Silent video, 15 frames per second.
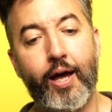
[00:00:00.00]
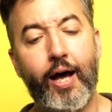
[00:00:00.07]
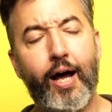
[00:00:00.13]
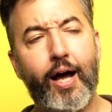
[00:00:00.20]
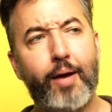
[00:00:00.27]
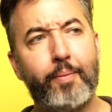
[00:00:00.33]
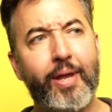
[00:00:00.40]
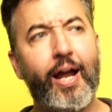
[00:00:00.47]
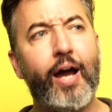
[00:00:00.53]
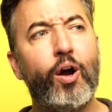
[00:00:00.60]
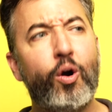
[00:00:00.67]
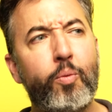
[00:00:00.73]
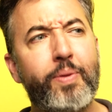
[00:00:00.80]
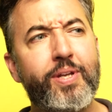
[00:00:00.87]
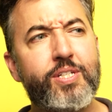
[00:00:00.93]
And I
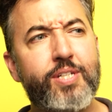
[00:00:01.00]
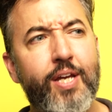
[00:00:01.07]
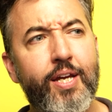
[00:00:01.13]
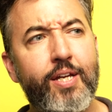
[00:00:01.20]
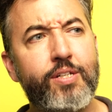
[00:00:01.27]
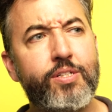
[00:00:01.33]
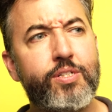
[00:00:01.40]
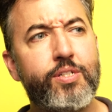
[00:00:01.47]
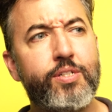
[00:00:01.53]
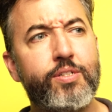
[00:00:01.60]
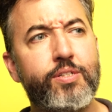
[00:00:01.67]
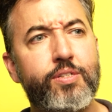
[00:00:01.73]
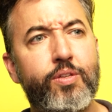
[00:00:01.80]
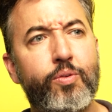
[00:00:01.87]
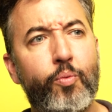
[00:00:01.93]
hope it
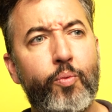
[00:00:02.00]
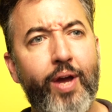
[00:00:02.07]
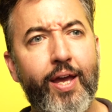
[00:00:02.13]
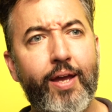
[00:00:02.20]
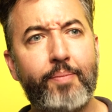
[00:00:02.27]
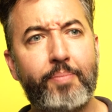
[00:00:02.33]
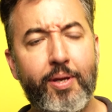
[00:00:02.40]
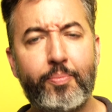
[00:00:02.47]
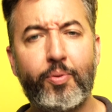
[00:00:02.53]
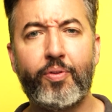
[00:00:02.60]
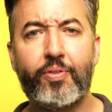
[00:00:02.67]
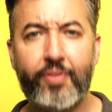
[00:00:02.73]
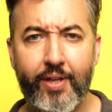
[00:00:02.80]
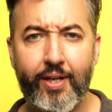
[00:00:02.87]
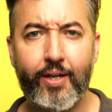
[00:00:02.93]
changes the way people
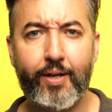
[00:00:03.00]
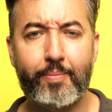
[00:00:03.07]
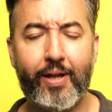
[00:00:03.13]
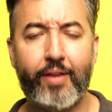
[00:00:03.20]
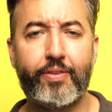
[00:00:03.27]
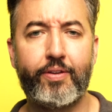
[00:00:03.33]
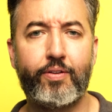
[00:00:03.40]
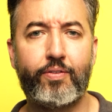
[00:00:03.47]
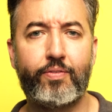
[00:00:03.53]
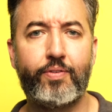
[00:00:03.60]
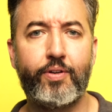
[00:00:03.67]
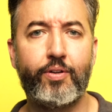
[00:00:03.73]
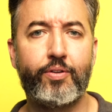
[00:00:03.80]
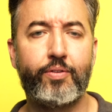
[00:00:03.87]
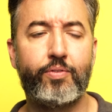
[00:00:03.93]
think about this
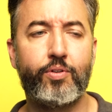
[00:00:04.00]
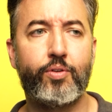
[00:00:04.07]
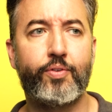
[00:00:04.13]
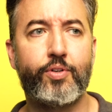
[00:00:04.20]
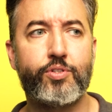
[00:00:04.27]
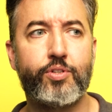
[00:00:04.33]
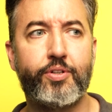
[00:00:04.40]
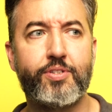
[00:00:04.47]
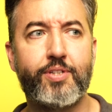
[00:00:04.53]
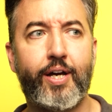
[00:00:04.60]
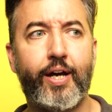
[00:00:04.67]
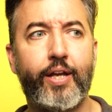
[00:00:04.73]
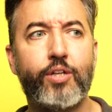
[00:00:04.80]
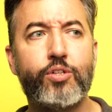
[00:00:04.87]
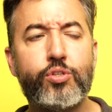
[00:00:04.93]
field of universal
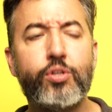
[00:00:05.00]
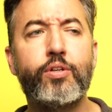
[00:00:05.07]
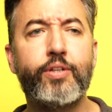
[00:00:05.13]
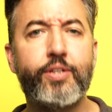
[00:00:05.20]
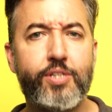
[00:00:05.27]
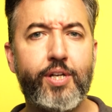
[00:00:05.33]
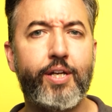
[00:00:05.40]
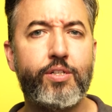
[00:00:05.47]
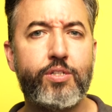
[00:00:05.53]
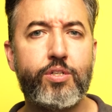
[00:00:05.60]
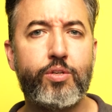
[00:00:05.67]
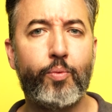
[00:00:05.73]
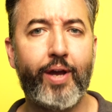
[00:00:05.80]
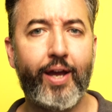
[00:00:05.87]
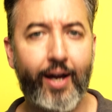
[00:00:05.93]
design. It certainly
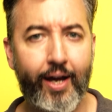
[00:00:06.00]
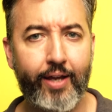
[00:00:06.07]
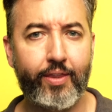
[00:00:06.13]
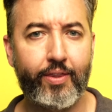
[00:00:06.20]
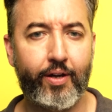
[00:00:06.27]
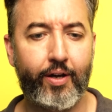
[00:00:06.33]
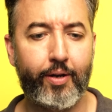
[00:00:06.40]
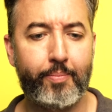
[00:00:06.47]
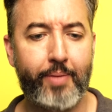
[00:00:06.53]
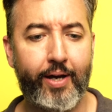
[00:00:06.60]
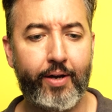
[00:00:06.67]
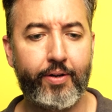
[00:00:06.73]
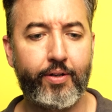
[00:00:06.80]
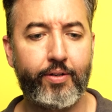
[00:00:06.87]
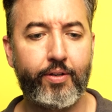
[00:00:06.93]
changed the way I thought
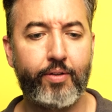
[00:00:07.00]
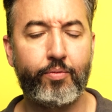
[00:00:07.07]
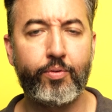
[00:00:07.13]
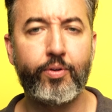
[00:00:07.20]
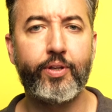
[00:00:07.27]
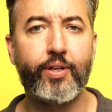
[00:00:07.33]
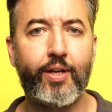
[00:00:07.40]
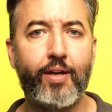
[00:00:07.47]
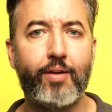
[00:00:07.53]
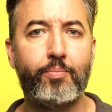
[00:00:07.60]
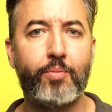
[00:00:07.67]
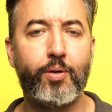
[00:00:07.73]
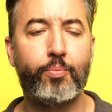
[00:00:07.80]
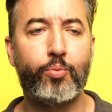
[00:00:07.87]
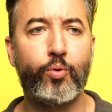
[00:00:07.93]
about it. It really
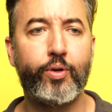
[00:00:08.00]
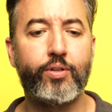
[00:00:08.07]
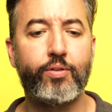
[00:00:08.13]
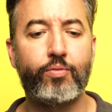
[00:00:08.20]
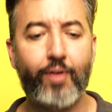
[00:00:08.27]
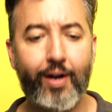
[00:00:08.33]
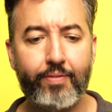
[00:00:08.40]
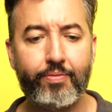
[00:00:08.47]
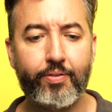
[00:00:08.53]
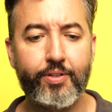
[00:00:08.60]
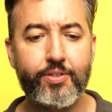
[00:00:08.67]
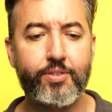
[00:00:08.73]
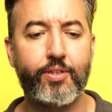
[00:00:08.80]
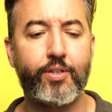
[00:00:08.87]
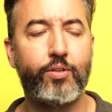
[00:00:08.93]
gave me a point of
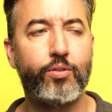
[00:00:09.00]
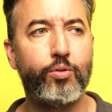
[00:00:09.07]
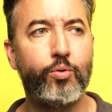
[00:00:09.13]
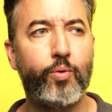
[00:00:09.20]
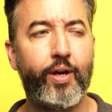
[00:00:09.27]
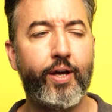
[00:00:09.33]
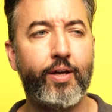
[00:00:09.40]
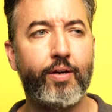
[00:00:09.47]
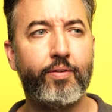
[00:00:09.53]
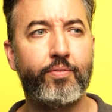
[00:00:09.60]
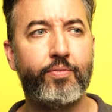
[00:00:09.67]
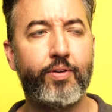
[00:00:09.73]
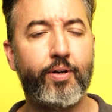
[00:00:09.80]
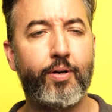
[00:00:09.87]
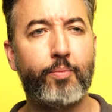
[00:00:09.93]
reference and a new way
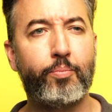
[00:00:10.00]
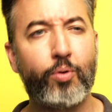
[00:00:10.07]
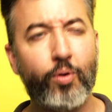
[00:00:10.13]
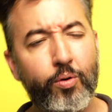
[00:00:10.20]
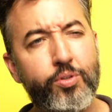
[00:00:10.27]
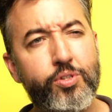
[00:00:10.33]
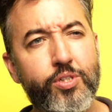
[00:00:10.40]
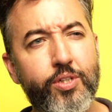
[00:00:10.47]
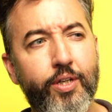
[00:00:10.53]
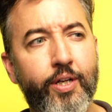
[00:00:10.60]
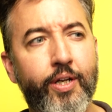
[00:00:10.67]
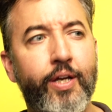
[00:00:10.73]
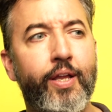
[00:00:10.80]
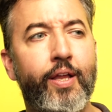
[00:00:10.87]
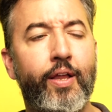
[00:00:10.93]
of
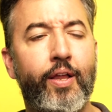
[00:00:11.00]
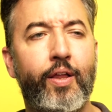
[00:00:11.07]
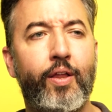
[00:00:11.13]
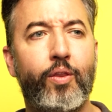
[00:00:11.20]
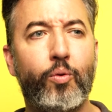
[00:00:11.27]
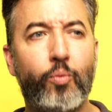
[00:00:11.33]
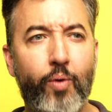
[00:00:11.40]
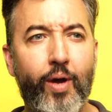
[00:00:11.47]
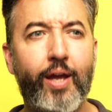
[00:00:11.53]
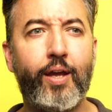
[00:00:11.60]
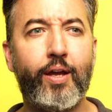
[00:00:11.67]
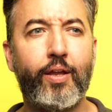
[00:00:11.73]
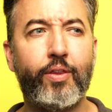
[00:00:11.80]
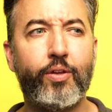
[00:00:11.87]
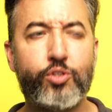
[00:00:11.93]
approaching
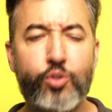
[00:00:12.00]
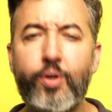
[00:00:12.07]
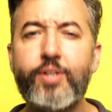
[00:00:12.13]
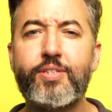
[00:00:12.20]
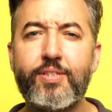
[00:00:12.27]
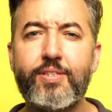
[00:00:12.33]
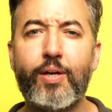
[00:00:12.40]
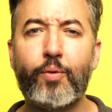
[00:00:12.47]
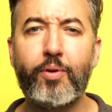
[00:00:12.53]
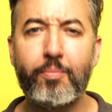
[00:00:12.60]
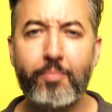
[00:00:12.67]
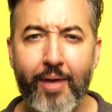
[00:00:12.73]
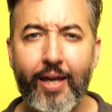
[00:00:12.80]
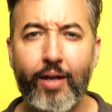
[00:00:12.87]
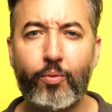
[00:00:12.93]
the choices that we
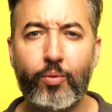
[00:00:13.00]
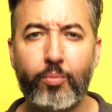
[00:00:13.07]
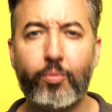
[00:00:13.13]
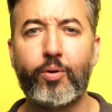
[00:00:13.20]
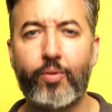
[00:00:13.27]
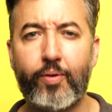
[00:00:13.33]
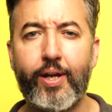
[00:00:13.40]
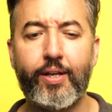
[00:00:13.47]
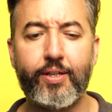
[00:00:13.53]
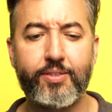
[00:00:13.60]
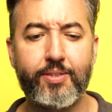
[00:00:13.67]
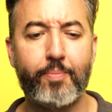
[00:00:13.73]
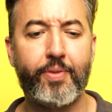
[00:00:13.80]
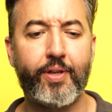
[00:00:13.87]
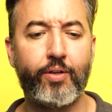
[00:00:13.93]
make when we're creating
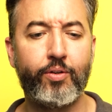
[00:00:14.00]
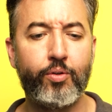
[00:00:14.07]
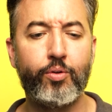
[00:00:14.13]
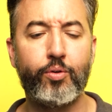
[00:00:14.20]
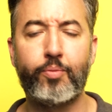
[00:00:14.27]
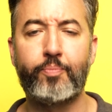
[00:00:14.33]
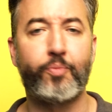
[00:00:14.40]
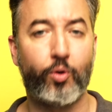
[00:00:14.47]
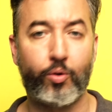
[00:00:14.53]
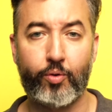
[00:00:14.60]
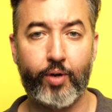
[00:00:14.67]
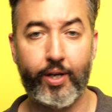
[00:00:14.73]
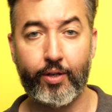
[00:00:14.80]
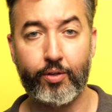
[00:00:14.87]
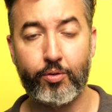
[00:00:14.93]
something new or
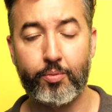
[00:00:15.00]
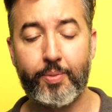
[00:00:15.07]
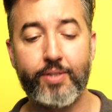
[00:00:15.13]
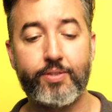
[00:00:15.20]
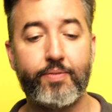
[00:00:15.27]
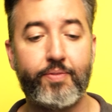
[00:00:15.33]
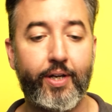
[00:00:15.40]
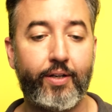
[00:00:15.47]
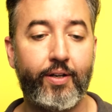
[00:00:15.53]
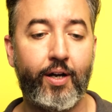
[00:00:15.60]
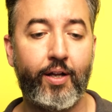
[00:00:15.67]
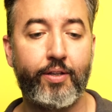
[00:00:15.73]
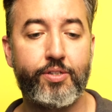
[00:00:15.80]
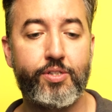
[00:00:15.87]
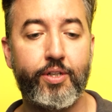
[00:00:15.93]
creating a new piece of
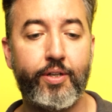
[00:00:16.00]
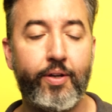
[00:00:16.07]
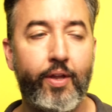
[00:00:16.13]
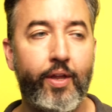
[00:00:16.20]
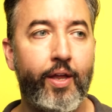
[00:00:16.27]
technology.